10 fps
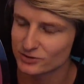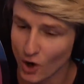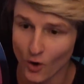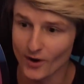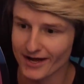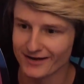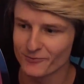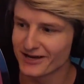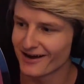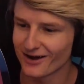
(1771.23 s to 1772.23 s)
No way.
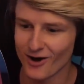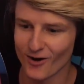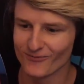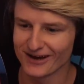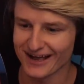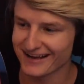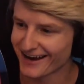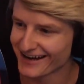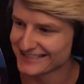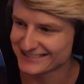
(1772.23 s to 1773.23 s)
We got. Oh my
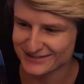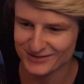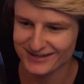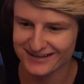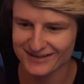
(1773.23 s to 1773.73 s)
guys.